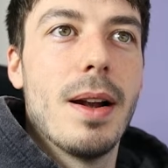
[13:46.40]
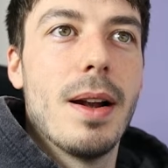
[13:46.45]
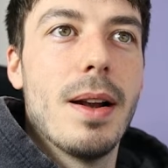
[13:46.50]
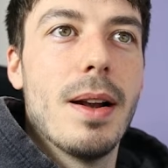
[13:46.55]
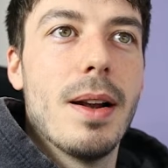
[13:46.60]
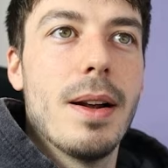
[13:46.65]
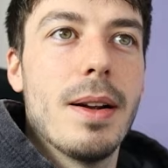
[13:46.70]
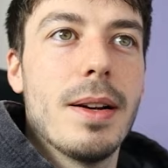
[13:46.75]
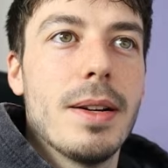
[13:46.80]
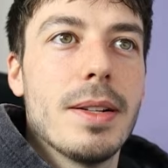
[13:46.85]

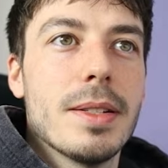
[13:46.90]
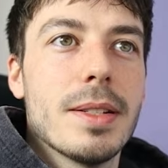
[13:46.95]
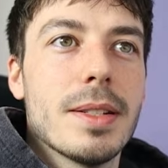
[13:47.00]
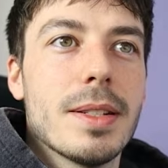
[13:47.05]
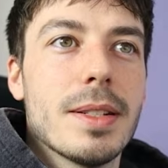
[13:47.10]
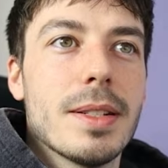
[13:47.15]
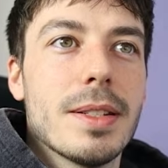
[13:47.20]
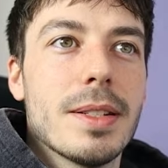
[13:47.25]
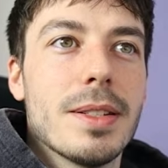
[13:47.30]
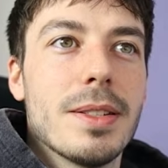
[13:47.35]

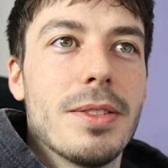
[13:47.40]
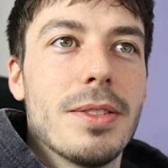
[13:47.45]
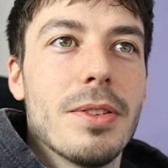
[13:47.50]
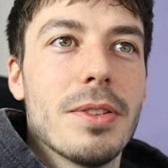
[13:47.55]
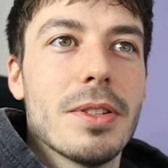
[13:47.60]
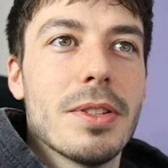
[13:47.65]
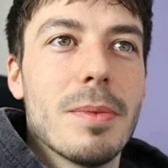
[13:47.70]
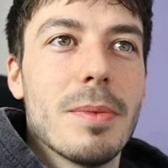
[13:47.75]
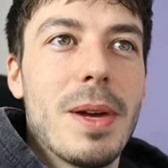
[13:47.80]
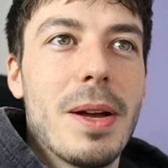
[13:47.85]
It's
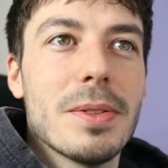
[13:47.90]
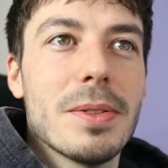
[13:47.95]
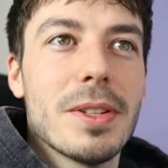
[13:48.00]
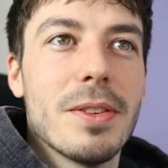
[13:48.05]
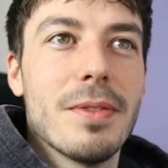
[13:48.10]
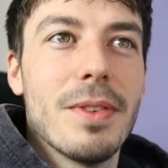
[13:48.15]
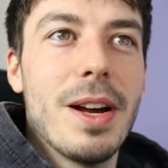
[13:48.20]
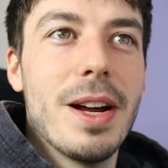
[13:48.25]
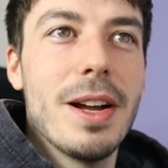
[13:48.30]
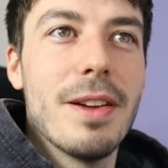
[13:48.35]
just about
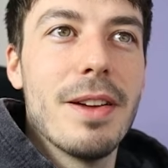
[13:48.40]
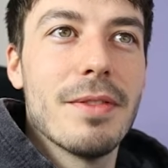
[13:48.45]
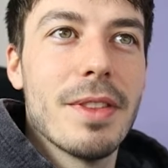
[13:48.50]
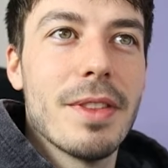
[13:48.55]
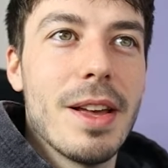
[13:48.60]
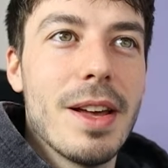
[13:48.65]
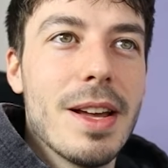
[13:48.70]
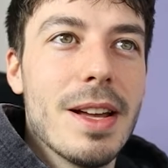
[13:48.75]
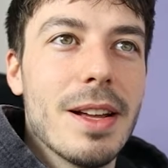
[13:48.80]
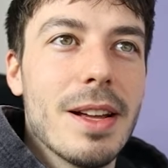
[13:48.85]

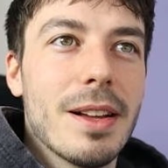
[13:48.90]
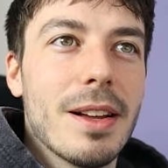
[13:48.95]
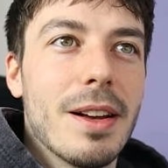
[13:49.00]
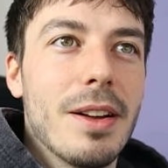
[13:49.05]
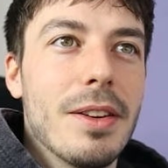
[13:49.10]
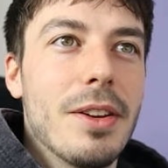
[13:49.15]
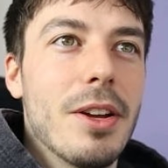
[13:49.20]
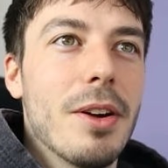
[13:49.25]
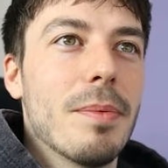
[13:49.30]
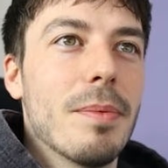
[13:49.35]
survived there.
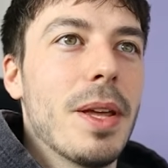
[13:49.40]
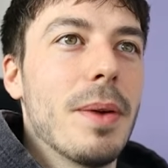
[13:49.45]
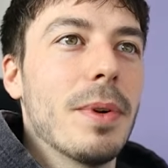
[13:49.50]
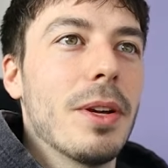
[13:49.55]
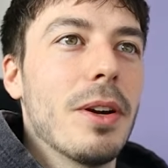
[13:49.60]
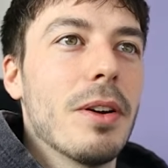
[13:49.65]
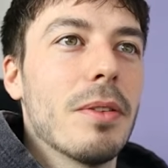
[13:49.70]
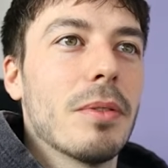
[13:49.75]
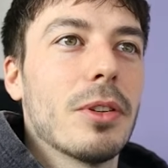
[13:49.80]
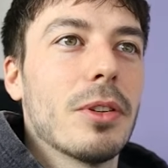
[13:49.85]
No, there
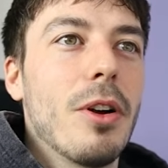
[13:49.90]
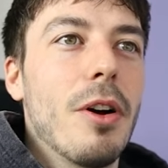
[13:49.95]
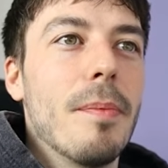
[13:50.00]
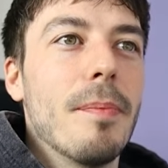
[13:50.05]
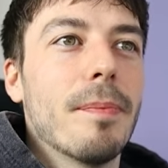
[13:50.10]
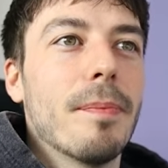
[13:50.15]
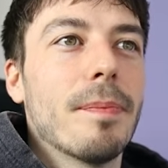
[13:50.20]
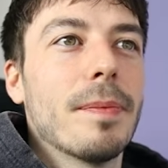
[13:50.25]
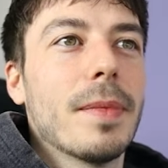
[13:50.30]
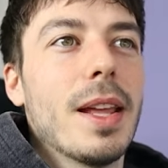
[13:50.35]
we go,
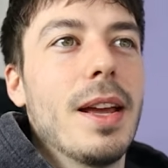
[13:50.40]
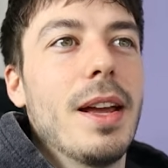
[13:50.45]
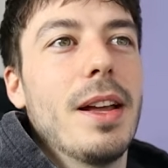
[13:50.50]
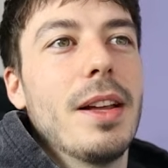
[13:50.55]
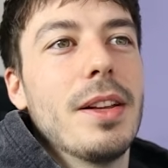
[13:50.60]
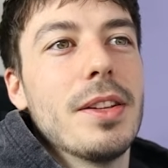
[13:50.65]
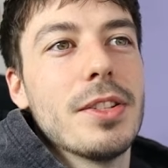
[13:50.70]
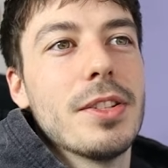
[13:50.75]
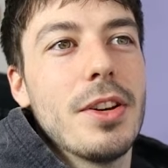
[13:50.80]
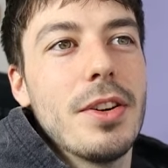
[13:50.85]
gone.
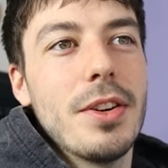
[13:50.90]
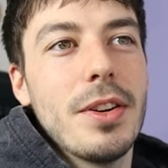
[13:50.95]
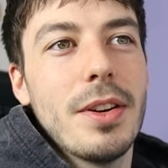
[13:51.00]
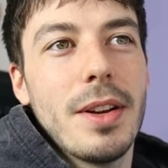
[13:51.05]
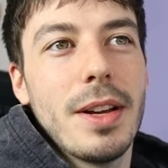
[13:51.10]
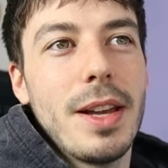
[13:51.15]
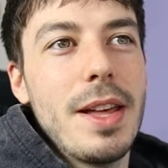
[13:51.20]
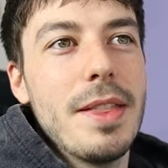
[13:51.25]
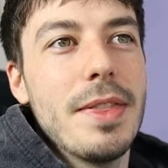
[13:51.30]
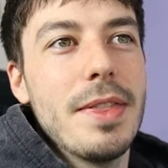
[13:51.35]

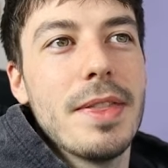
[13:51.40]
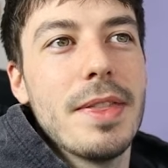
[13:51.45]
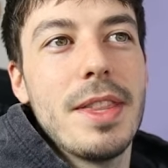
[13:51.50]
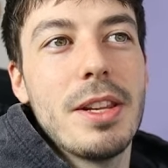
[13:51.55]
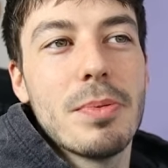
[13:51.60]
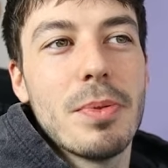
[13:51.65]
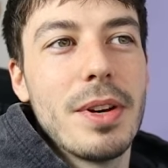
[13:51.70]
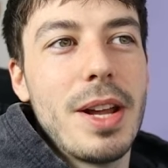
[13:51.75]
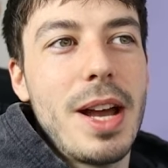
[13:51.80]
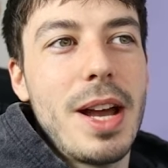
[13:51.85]
So again,
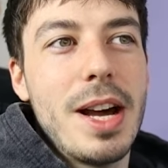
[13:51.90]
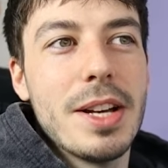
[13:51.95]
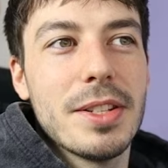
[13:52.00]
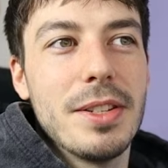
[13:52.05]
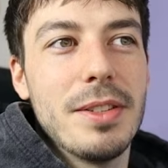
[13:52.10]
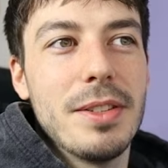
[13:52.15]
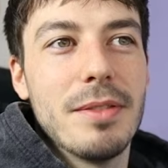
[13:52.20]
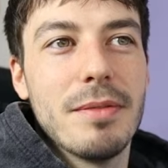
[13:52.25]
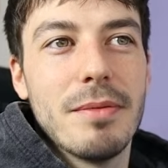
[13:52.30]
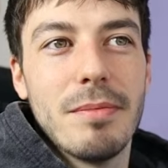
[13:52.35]
this one
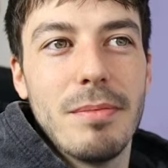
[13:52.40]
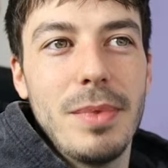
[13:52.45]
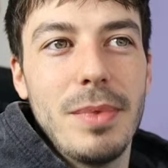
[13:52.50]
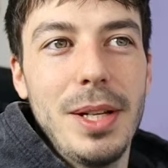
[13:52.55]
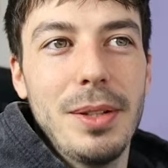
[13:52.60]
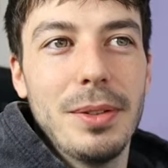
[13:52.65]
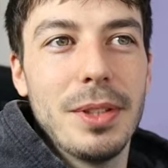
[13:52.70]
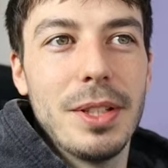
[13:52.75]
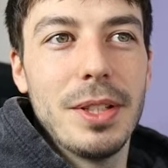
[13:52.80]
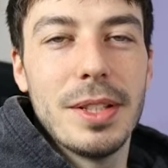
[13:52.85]
hasn't
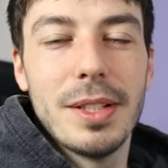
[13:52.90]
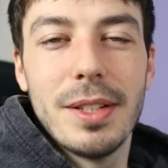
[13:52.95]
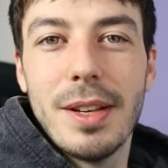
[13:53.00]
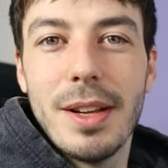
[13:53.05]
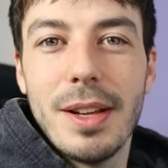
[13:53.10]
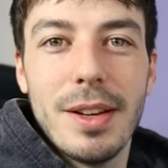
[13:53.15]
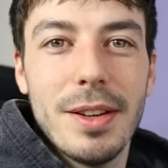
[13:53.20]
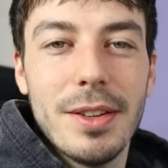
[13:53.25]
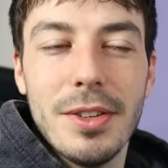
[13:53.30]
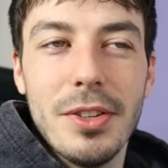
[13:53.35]
yielded
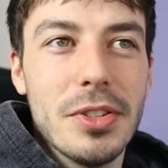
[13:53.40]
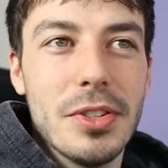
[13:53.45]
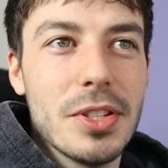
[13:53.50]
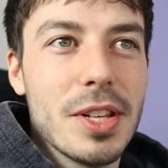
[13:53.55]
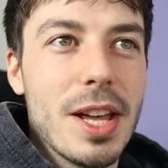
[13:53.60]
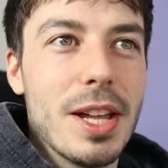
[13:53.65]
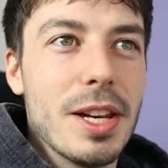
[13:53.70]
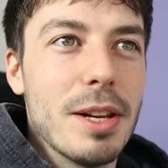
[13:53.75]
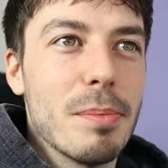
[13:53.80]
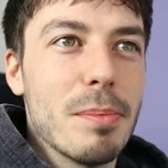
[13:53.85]

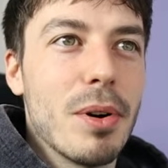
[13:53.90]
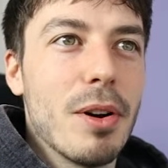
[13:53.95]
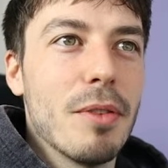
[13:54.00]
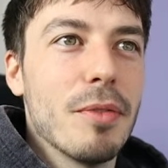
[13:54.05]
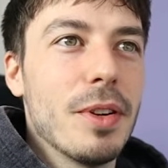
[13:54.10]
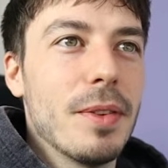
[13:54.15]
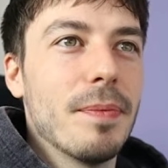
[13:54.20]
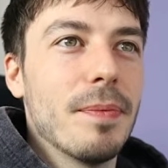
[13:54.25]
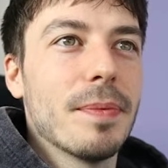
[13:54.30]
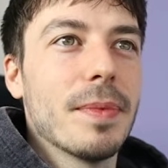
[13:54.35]
us any
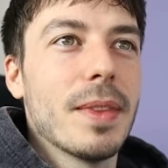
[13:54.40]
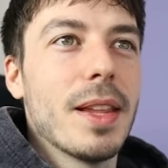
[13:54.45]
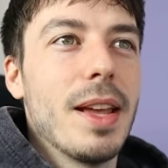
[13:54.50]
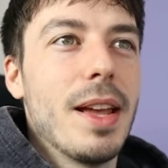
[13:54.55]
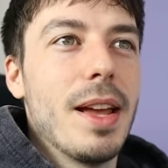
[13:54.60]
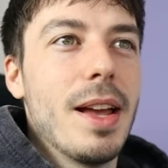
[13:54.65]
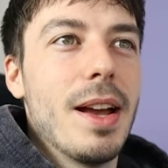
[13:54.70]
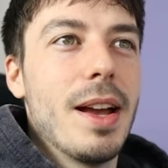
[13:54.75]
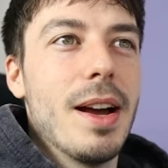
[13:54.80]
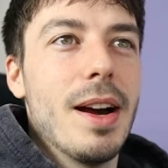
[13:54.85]
profit,
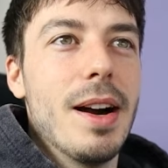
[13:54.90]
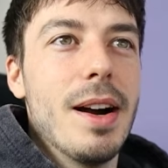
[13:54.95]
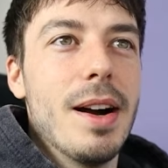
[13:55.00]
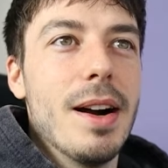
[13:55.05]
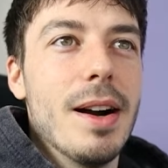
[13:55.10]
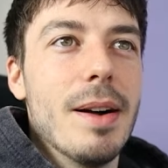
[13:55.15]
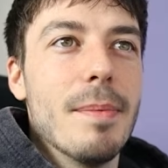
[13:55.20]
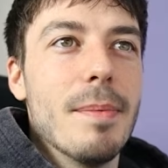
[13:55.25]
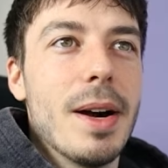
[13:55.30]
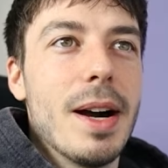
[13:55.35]

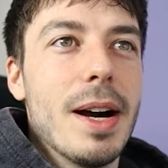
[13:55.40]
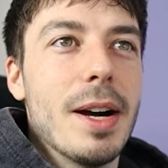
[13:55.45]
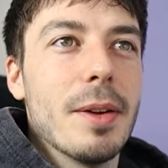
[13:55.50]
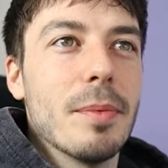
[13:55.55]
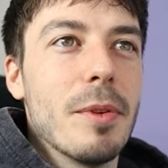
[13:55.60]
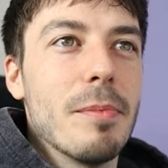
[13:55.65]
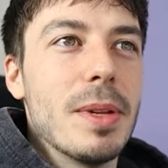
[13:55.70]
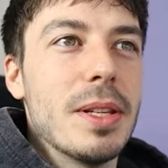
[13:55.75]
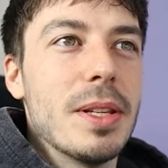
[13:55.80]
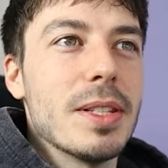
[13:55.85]

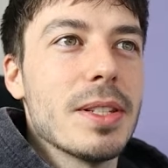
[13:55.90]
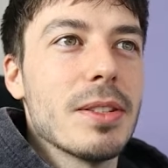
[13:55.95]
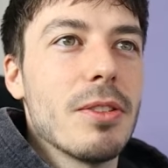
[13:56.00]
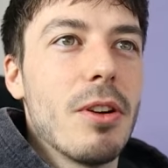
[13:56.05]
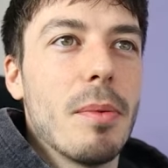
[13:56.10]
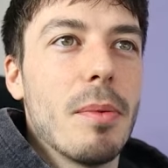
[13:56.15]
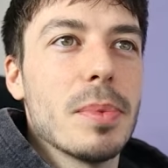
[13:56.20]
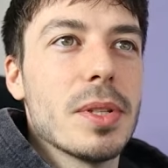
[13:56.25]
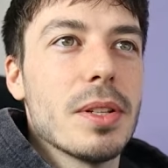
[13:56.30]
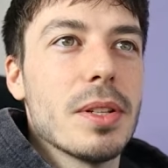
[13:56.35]
and we've been
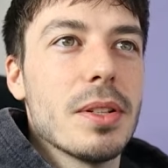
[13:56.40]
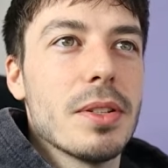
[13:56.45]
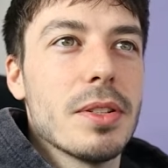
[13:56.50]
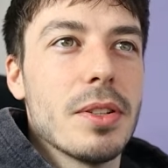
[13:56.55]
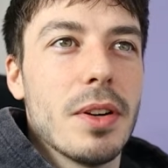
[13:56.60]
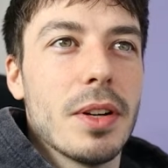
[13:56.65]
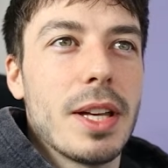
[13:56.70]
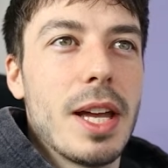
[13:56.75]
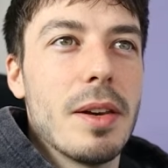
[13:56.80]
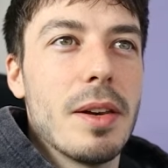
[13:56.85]
stopped.
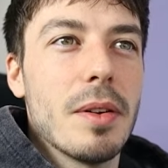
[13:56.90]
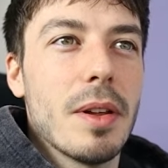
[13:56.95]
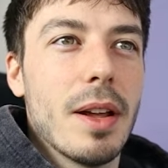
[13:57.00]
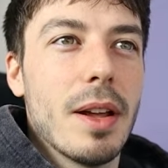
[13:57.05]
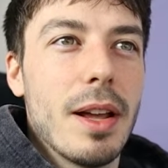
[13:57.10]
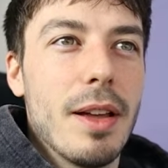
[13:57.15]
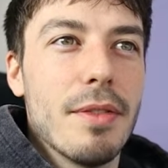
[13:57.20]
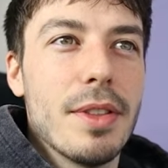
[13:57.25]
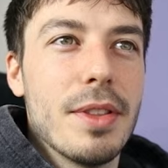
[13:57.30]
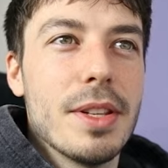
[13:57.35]
So again,
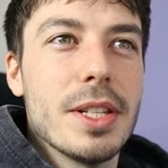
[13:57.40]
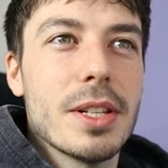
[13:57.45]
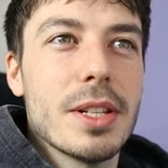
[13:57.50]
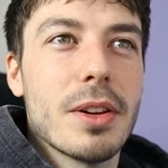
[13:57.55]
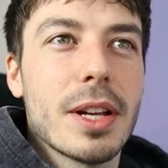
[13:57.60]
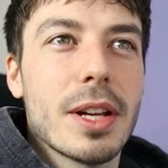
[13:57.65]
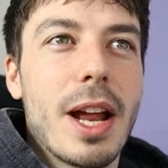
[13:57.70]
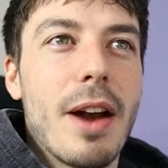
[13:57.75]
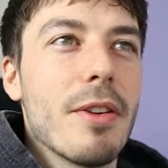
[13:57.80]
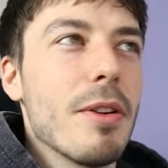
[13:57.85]
if this is
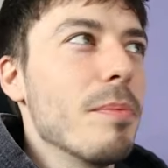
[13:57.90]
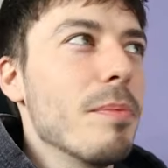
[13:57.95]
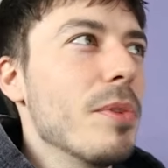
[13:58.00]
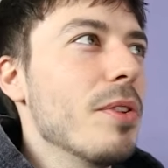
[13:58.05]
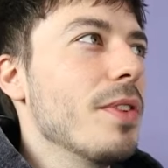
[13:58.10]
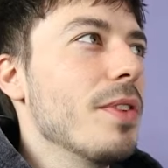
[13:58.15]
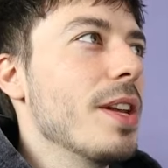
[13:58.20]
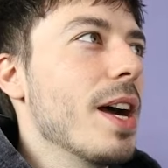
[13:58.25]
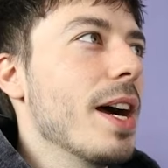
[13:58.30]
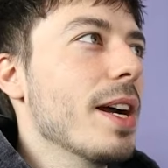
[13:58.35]
going to carry on
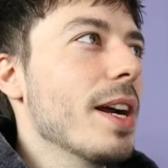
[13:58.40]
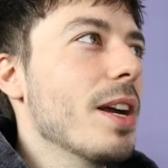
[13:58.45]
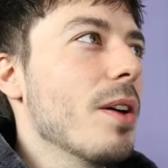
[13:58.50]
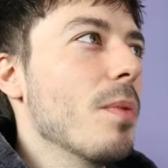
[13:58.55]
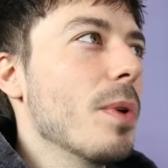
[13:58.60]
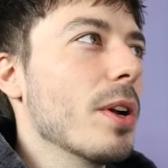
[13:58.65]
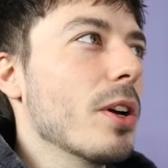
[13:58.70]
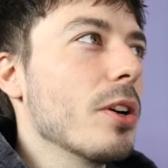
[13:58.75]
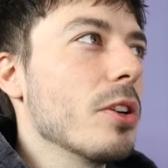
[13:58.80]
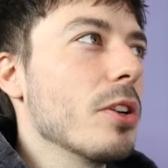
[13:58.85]
moving
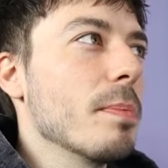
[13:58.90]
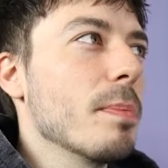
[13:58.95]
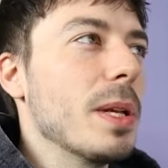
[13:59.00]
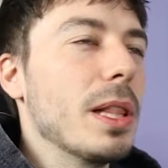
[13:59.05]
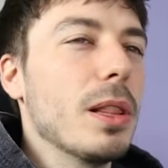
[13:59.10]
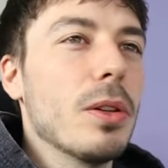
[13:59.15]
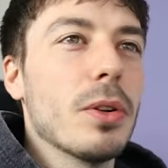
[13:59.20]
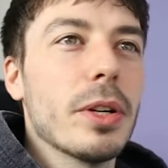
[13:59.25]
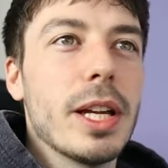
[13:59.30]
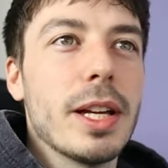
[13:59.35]
higher, we're going to
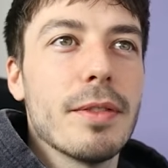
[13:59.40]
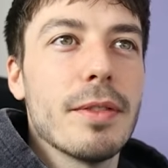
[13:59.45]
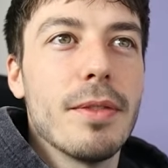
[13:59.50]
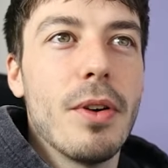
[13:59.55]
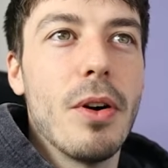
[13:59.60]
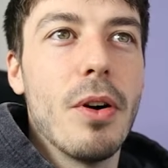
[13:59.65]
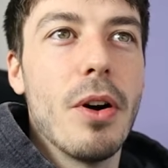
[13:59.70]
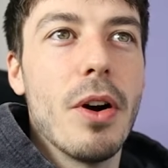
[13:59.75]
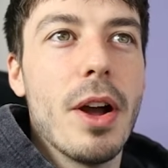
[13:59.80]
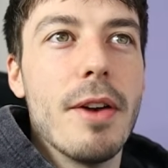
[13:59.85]
be looking
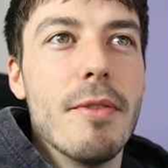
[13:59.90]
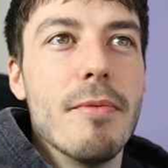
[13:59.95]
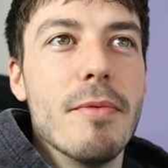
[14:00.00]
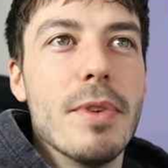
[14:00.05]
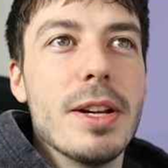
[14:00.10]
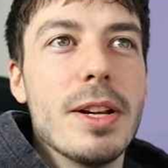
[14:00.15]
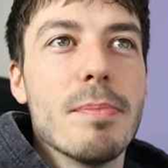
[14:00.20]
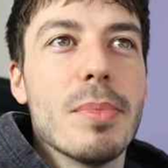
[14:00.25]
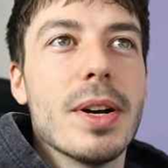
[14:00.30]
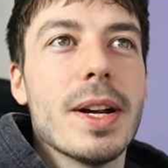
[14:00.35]
for a
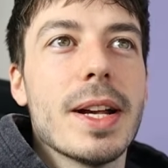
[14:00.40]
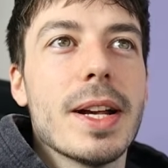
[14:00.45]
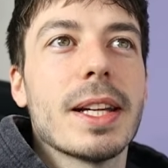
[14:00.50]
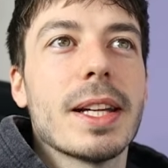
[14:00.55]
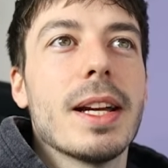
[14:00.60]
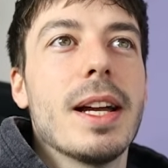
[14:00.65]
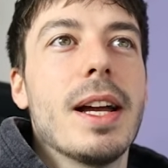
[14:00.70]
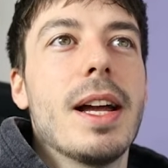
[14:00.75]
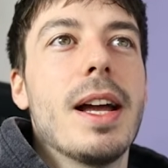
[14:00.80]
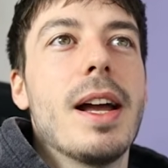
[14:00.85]

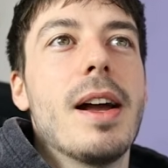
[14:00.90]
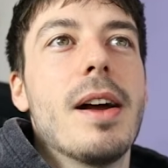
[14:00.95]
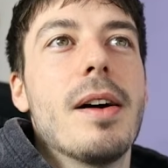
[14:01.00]
re-break